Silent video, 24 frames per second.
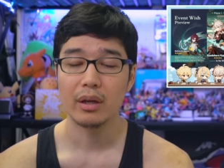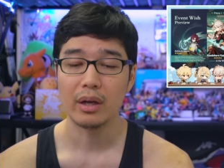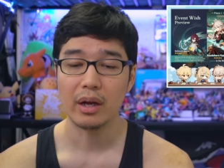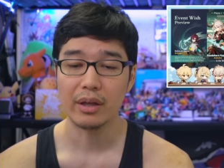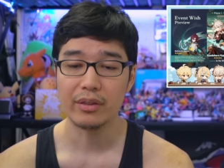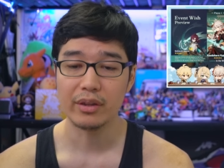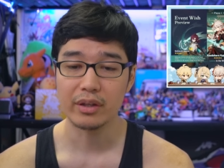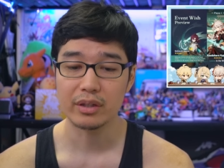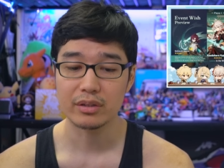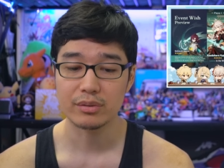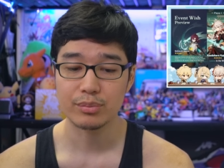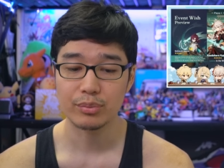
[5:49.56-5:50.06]
I
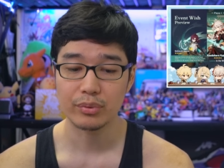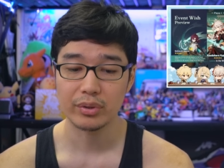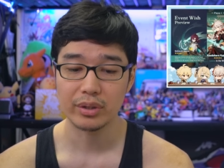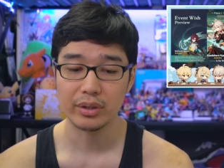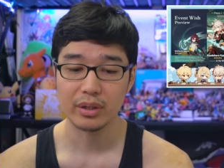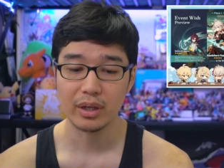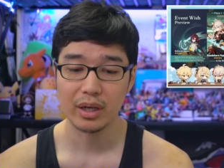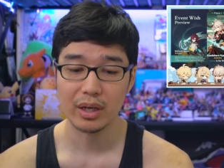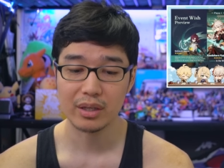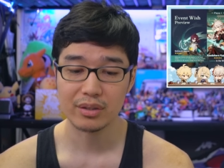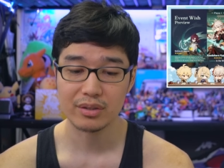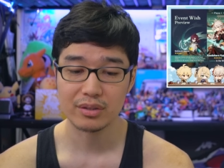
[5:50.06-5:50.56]
think it's pretty
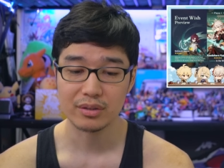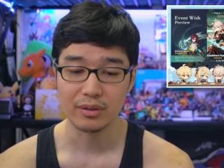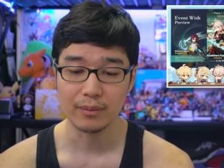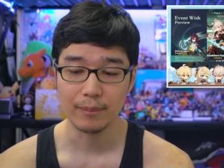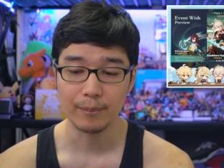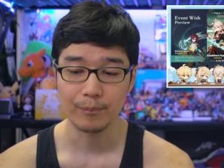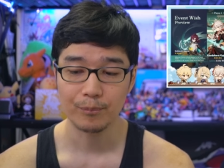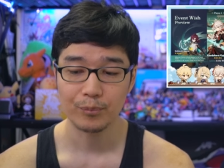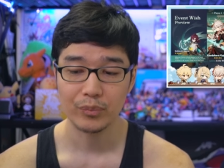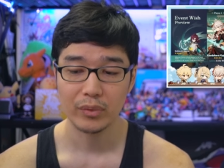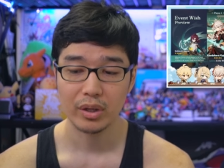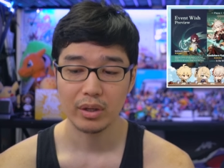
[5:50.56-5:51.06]

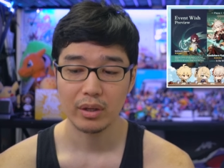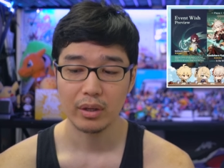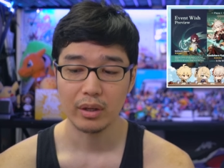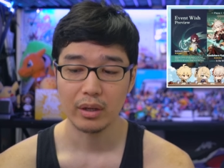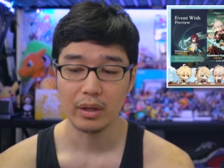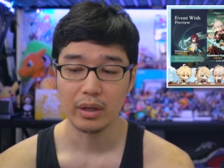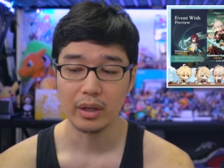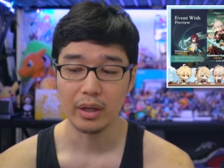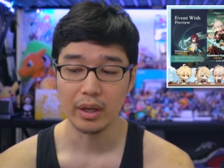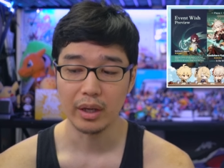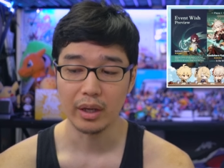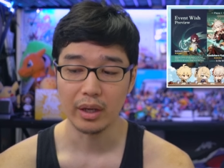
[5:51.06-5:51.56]
awesome.
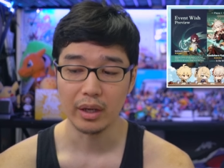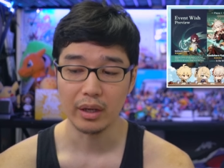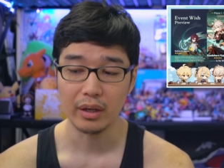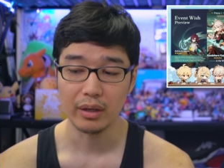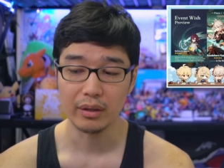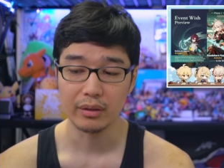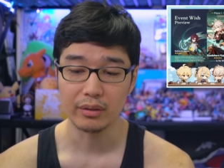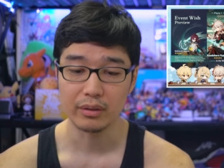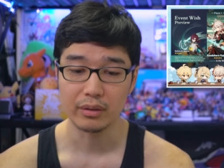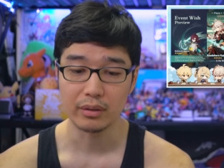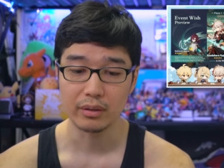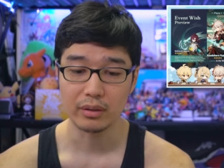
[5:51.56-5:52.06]

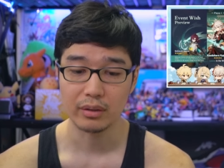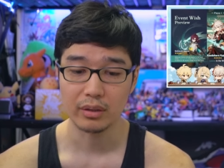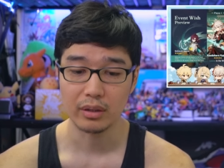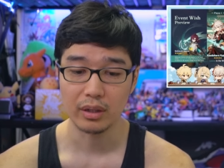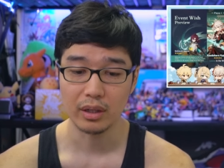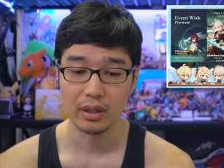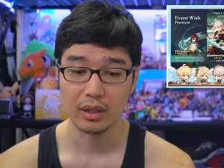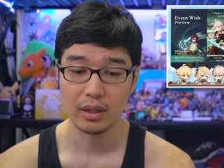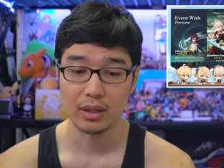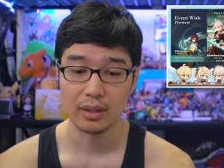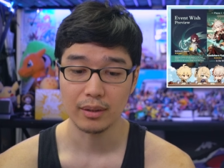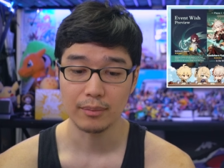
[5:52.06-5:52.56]
And,
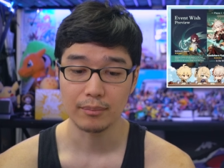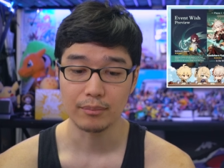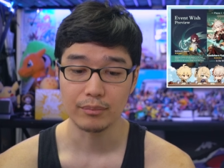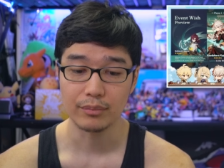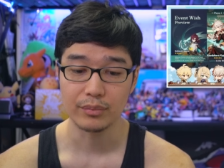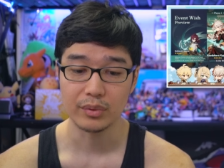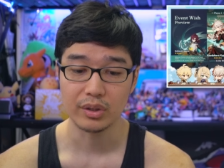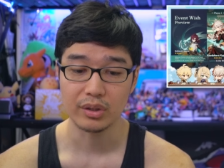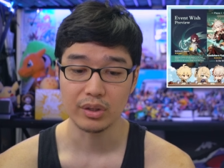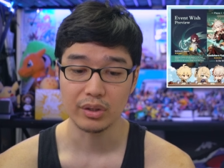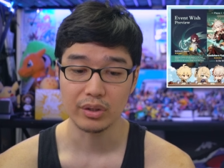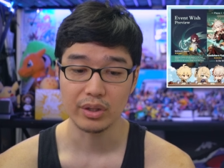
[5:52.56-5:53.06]
um,
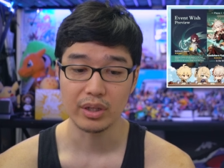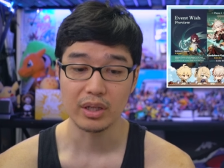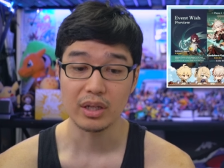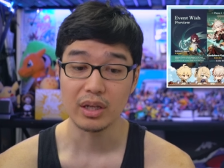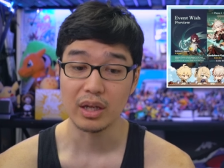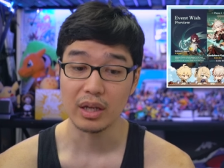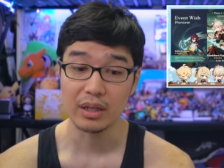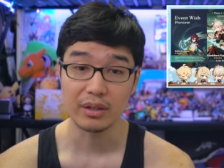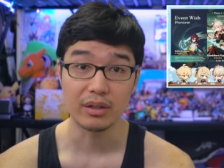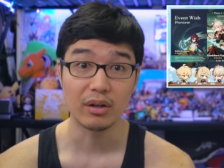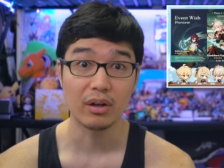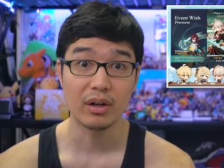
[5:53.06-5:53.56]
you know, he,
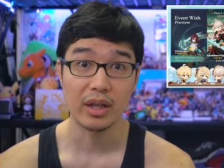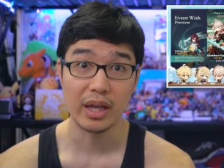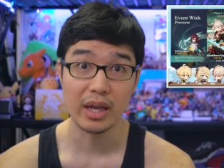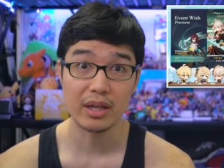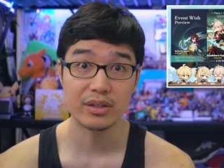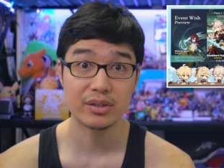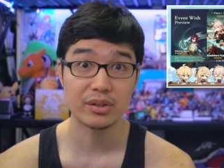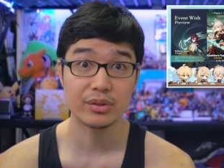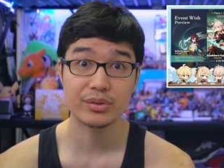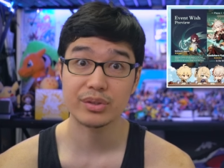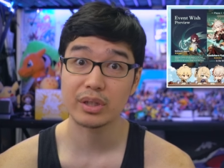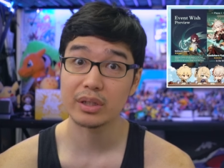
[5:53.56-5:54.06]
and
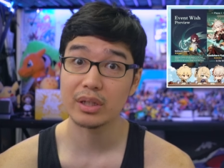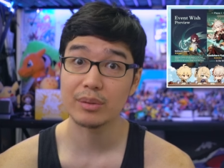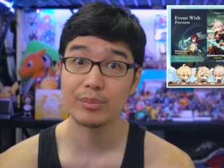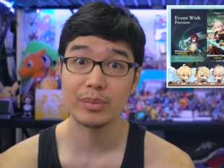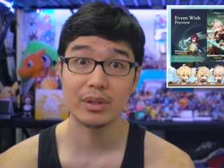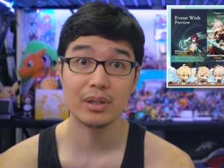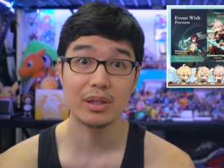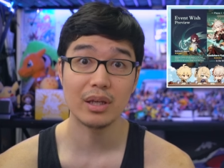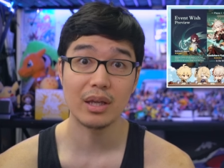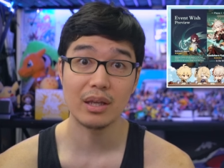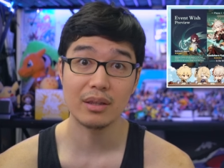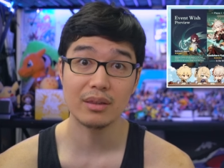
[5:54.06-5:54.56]
Heizou's going to
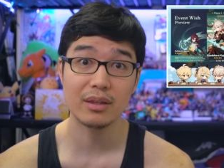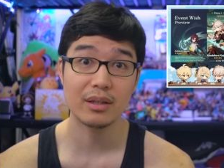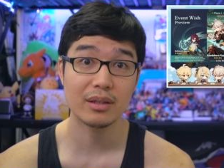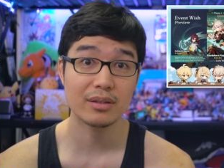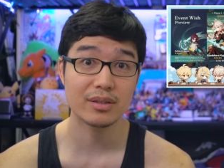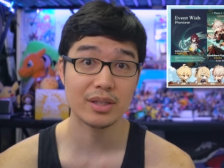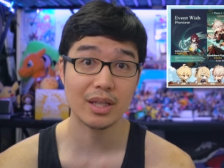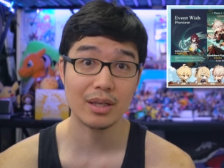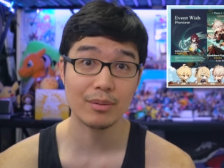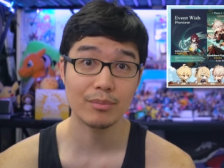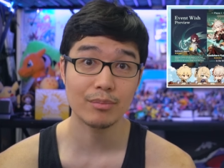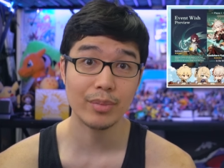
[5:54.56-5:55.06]
be in the
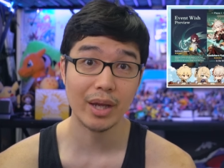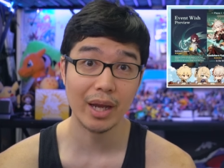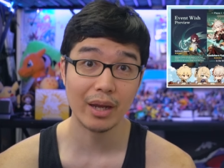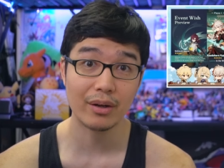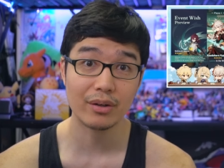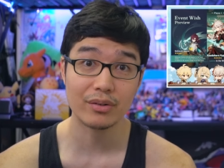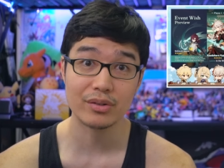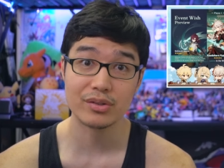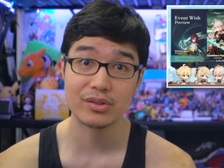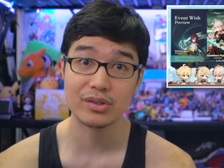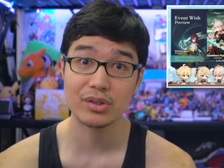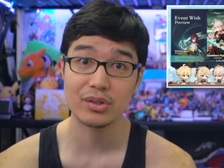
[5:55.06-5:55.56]
same
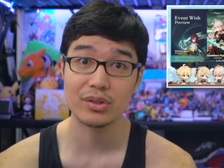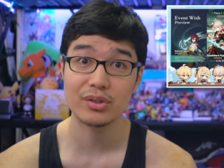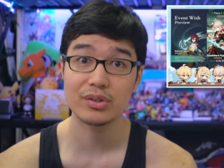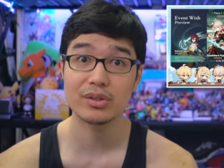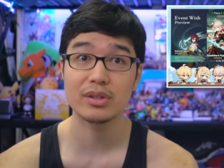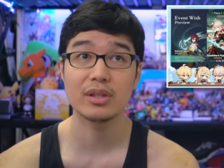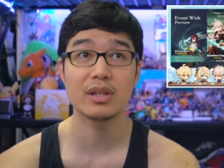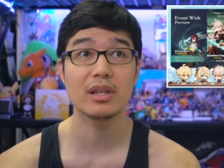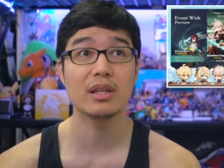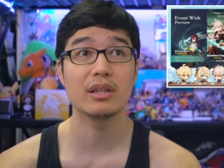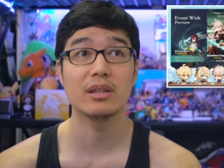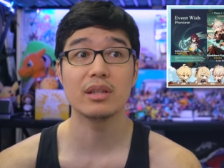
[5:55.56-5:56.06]
banner, so
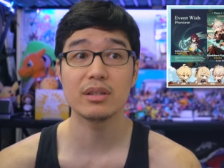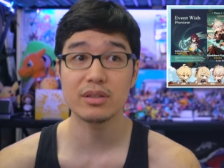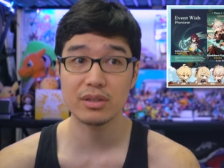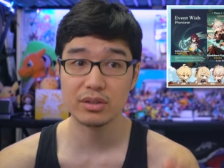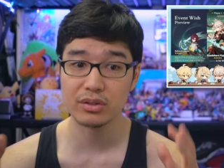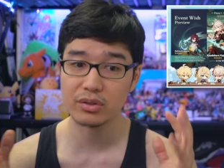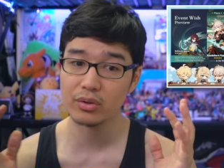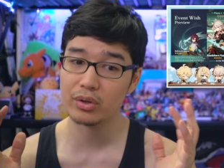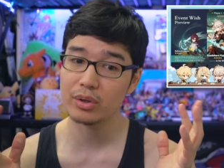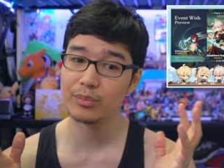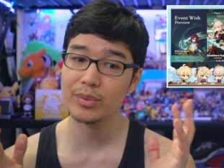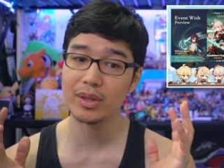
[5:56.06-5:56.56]
this
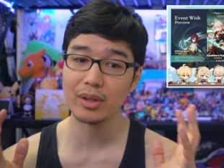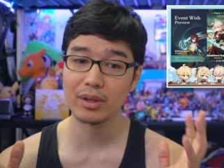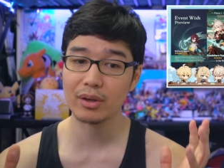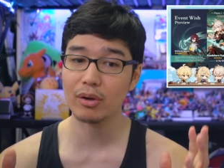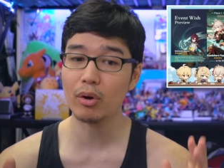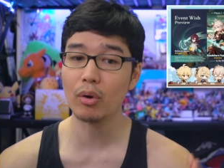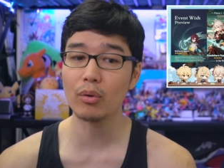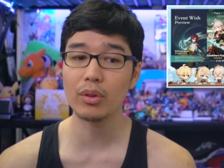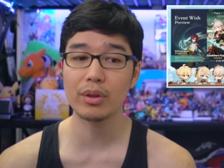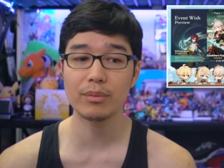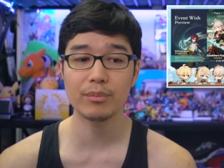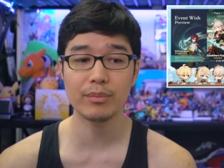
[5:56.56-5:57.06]
is going to be the
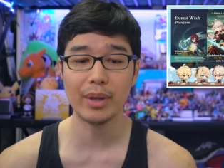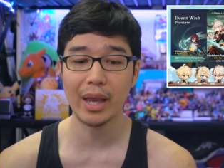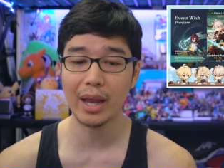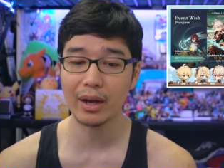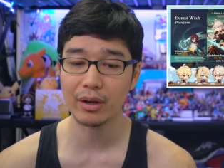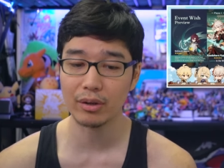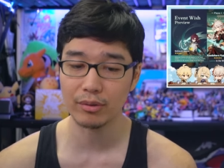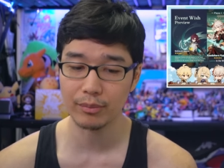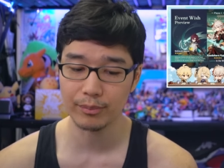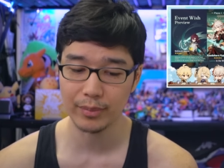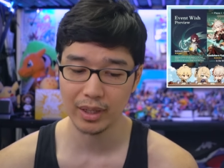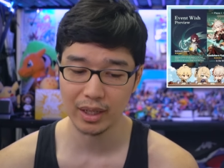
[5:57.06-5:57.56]
golden
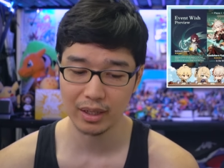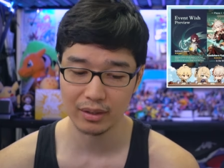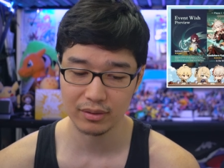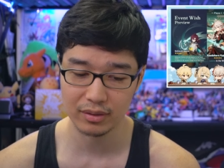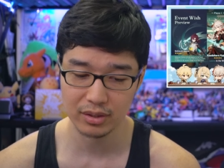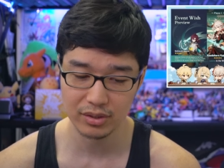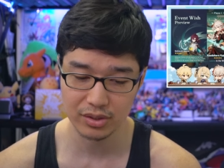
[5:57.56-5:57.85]
banner, man.